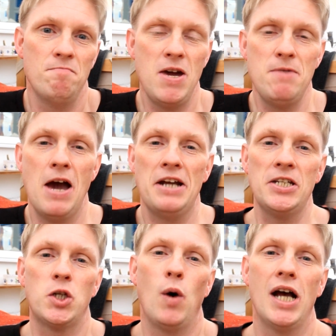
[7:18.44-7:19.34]
Maybe I
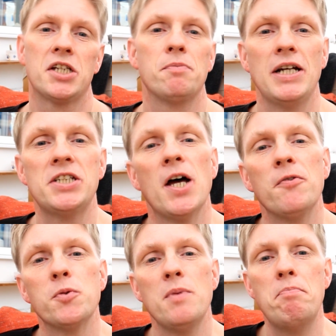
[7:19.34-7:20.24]
need to ask
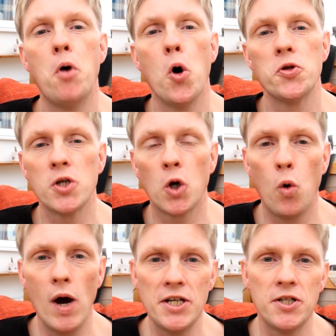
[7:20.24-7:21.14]
myself some important
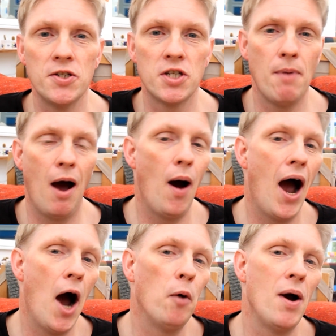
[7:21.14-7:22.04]
questions about
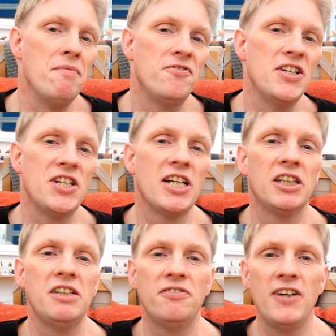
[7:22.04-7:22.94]
how I'm
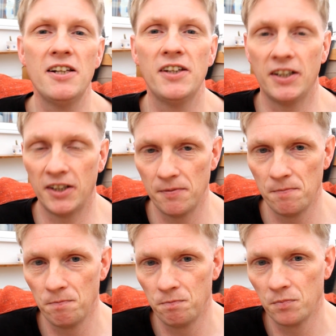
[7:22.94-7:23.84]
physically feeling.
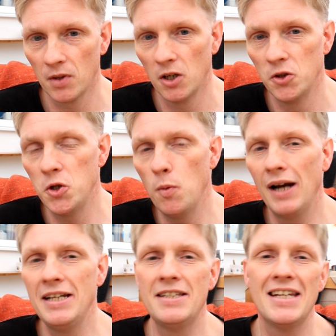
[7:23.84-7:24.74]
Do
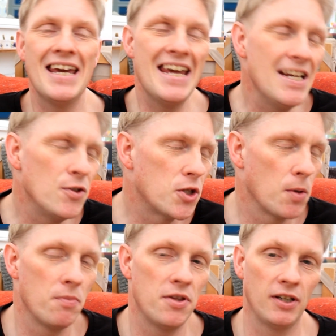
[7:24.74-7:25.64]
I need to eat
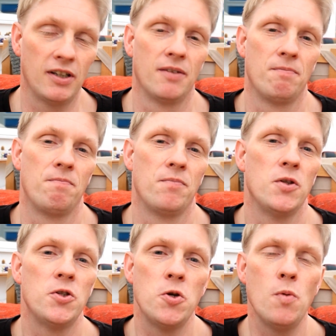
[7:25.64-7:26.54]
something?
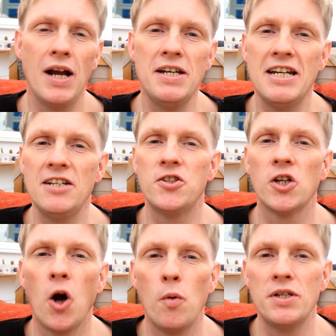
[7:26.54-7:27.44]
Do I need to
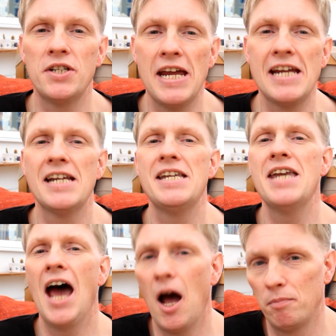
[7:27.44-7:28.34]
go and take a
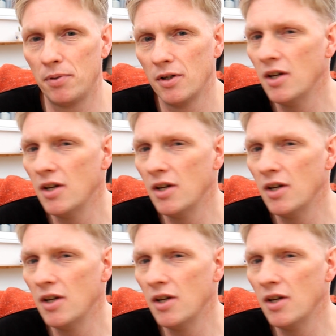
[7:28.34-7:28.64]
nap?